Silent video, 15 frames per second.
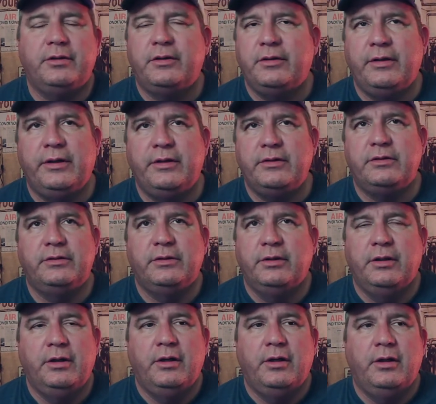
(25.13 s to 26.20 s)
Thing is
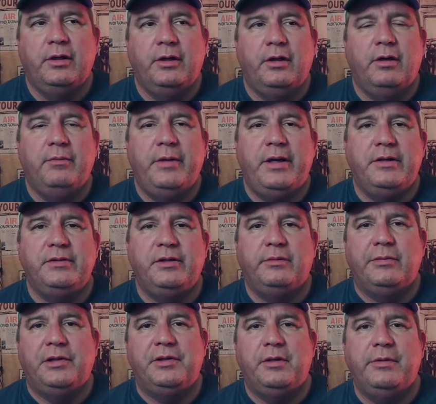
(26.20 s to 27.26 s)
amazing,
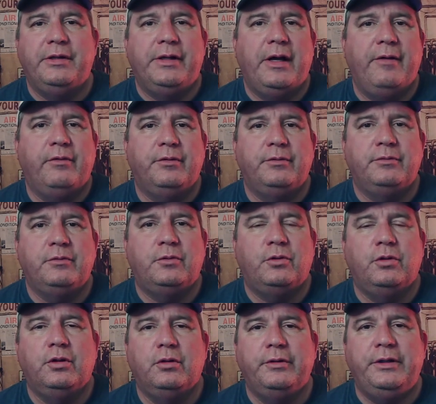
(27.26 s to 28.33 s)
but they've been having
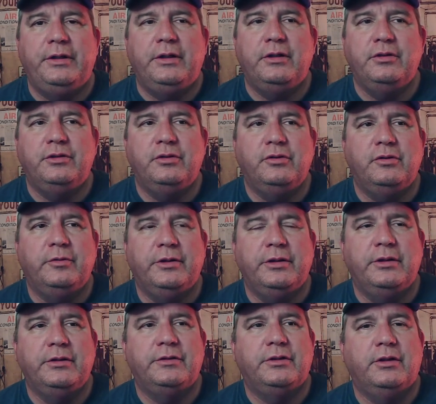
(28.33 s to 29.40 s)
oil leak issues with
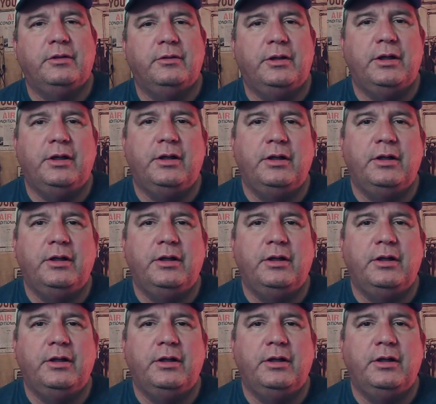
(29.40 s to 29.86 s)
it, so